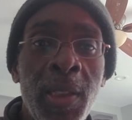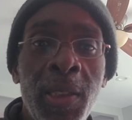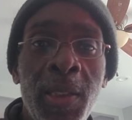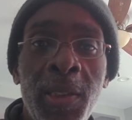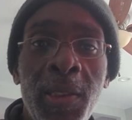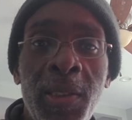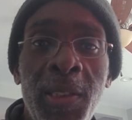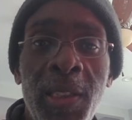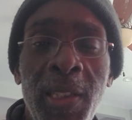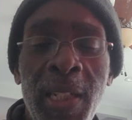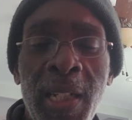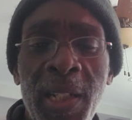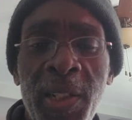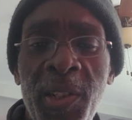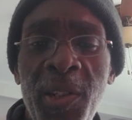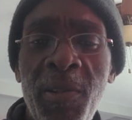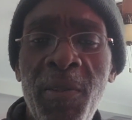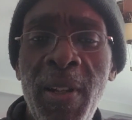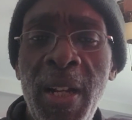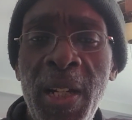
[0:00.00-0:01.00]
she got
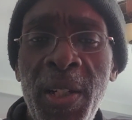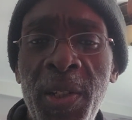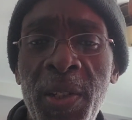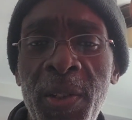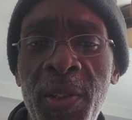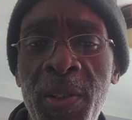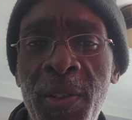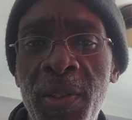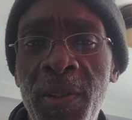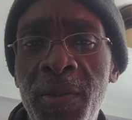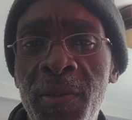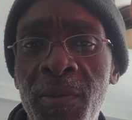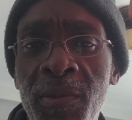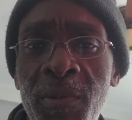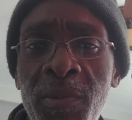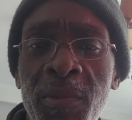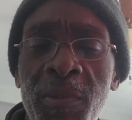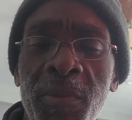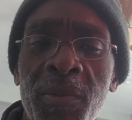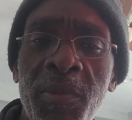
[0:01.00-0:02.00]
scratches and
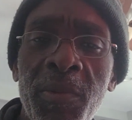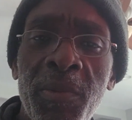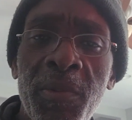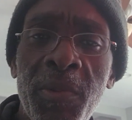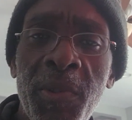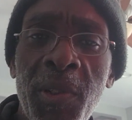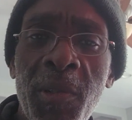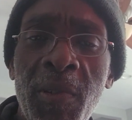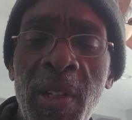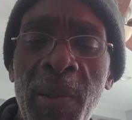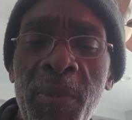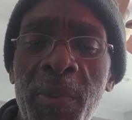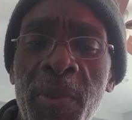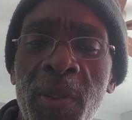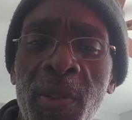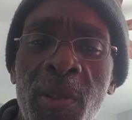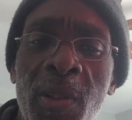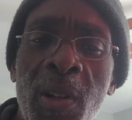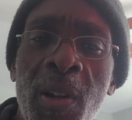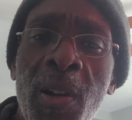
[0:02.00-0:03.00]
scrapes
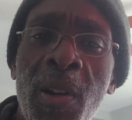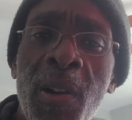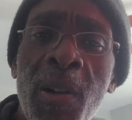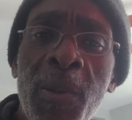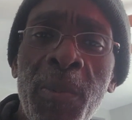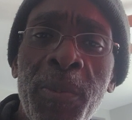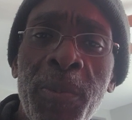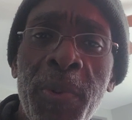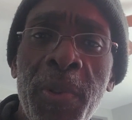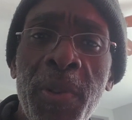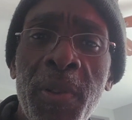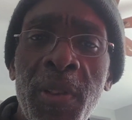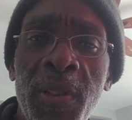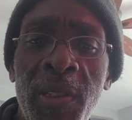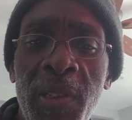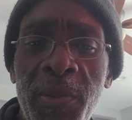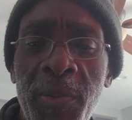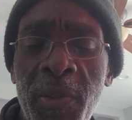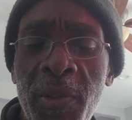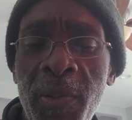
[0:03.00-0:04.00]
on her arms.
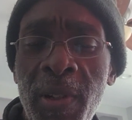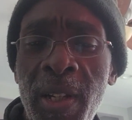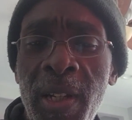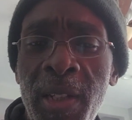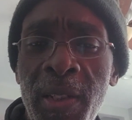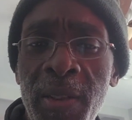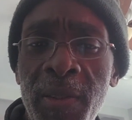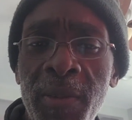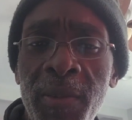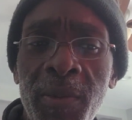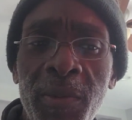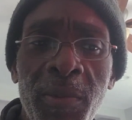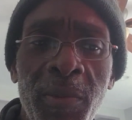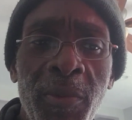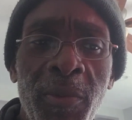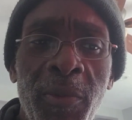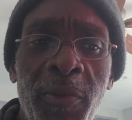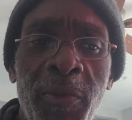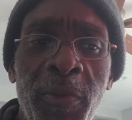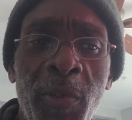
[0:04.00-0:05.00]
He's trying to
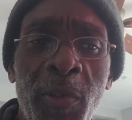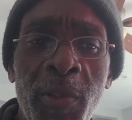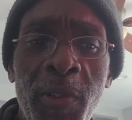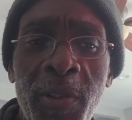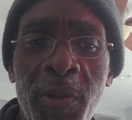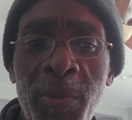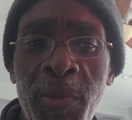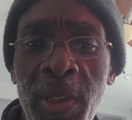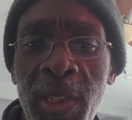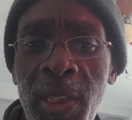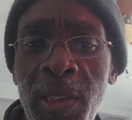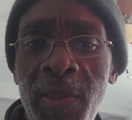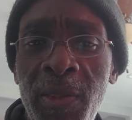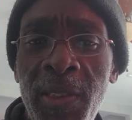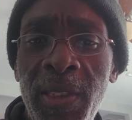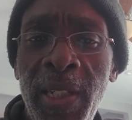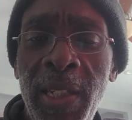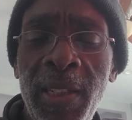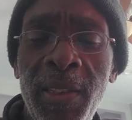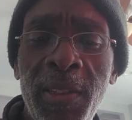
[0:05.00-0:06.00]
forcibly
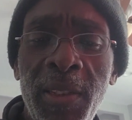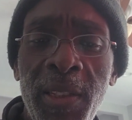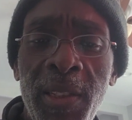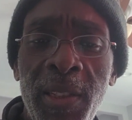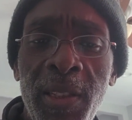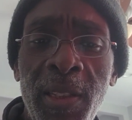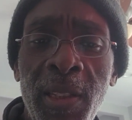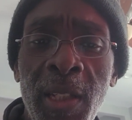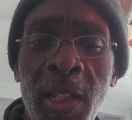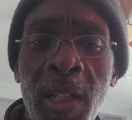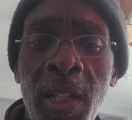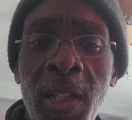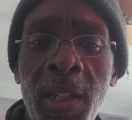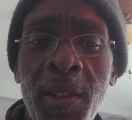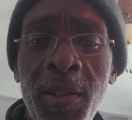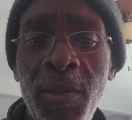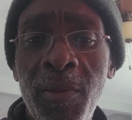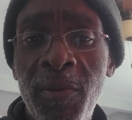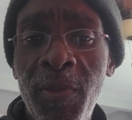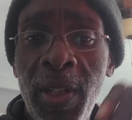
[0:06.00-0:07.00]
take the
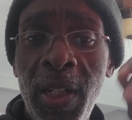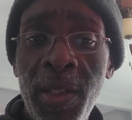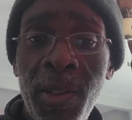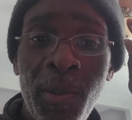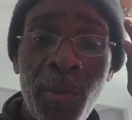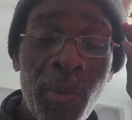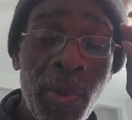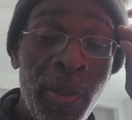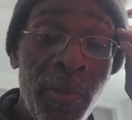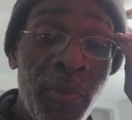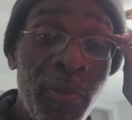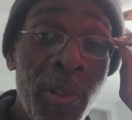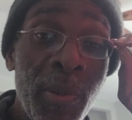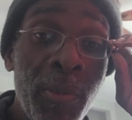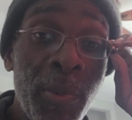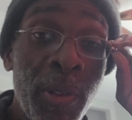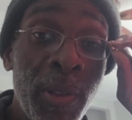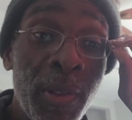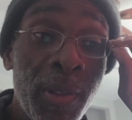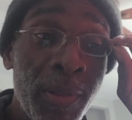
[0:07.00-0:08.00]
device away from
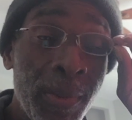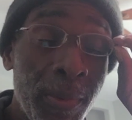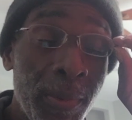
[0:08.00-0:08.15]
her.